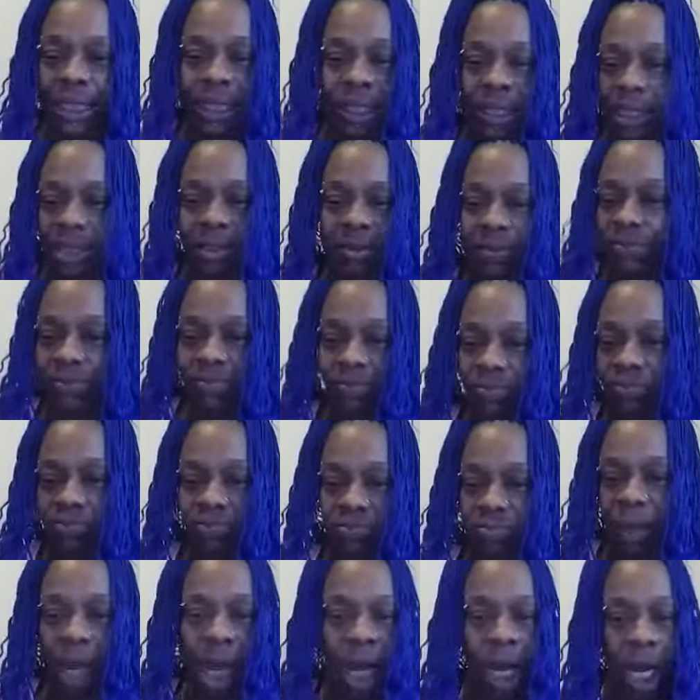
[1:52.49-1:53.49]

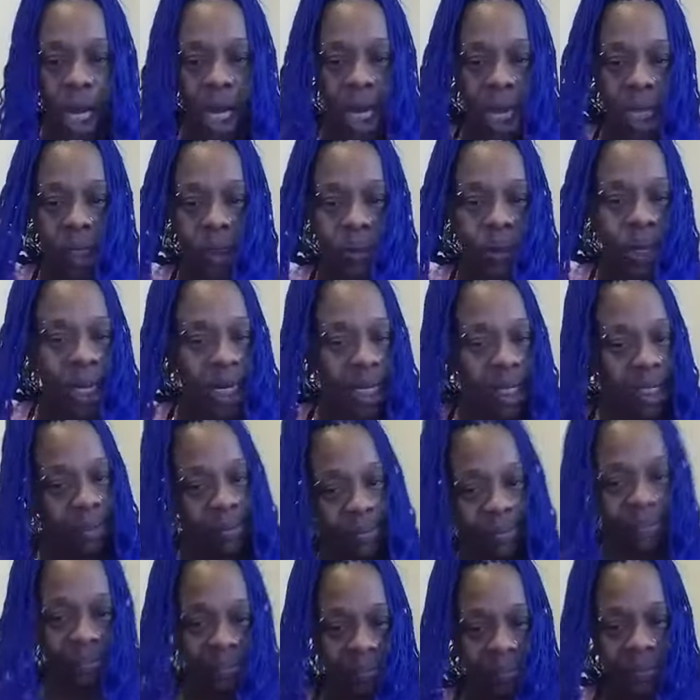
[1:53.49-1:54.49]
hung with
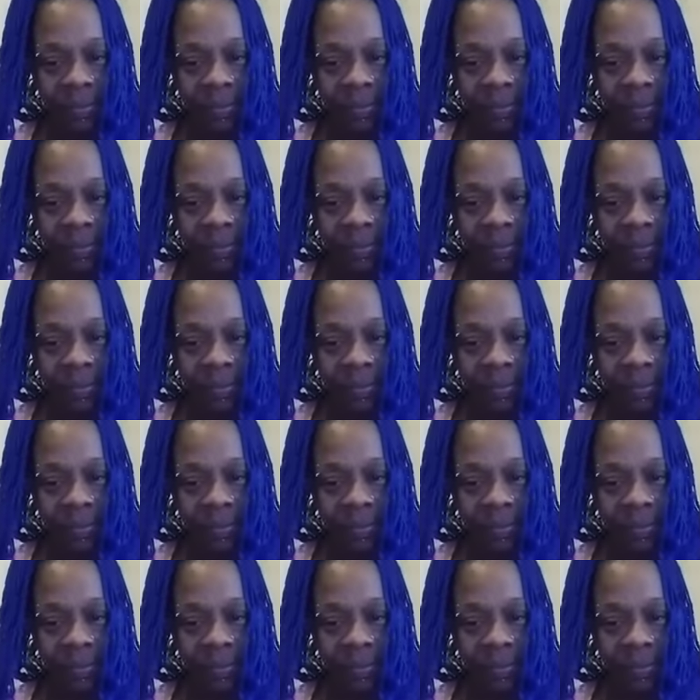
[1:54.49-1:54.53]
him.